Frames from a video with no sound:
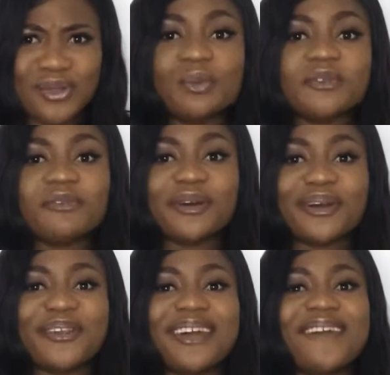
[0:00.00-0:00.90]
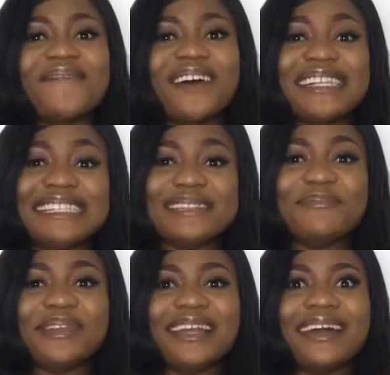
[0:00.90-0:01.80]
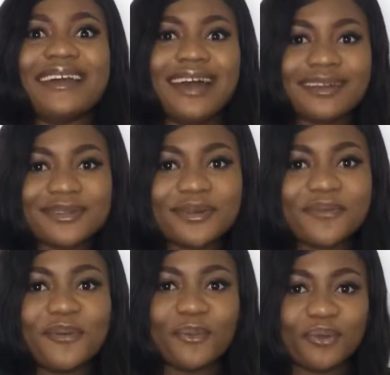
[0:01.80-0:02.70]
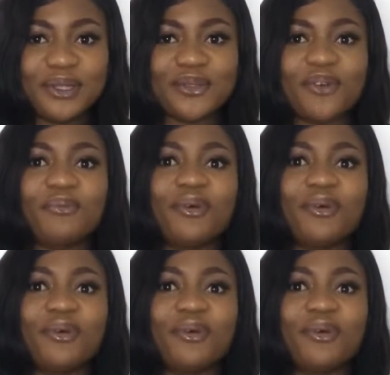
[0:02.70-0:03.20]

before you can validly bring an action for breach of